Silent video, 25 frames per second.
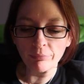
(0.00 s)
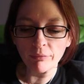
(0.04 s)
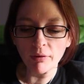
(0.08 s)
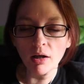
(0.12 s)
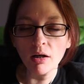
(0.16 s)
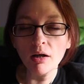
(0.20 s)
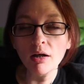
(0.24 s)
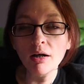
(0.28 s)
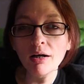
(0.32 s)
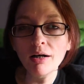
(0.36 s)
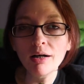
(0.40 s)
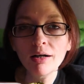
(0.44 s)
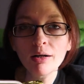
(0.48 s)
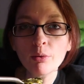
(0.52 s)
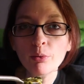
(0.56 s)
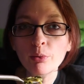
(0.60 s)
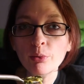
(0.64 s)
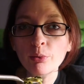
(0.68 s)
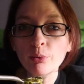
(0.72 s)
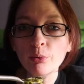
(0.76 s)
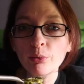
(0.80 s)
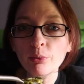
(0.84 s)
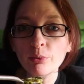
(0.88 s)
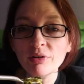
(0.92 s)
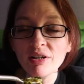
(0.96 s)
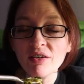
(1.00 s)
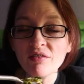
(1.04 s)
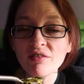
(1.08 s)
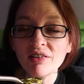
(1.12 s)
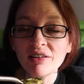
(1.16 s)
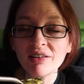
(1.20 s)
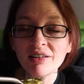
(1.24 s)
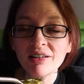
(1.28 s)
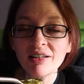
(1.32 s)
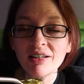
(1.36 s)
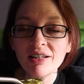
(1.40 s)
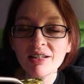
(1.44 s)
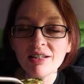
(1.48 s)
It
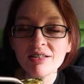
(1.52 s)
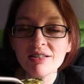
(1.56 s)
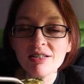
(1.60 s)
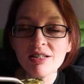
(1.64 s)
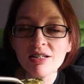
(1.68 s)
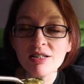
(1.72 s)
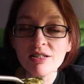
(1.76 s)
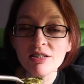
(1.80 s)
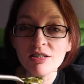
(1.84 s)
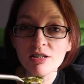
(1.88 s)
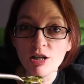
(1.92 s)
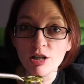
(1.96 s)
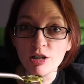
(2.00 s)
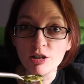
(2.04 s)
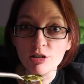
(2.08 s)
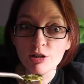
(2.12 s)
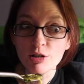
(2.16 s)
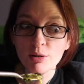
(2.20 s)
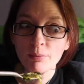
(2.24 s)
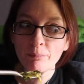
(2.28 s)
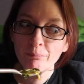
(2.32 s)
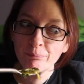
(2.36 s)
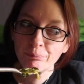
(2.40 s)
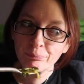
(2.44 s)
definitely needs salt.